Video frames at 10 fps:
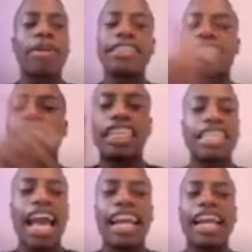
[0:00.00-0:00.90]
up, because I
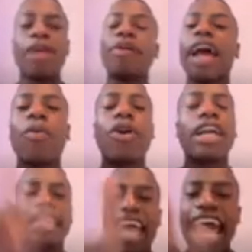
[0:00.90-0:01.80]
just got here, but I
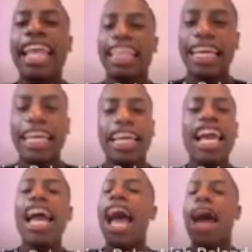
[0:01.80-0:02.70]
will gladly.